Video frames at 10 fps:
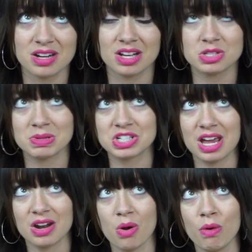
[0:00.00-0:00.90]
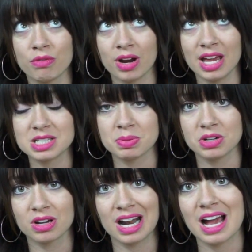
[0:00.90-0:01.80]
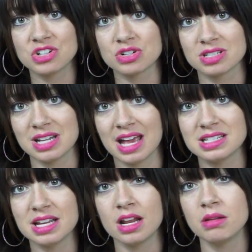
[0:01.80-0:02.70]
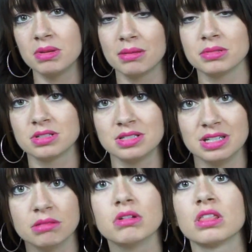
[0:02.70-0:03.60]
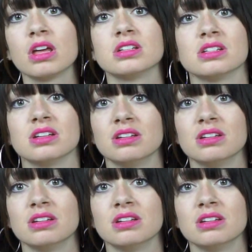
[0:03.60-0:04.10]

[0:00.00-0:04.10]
so much get over it, but you're gonna understand it and be able to deal with it.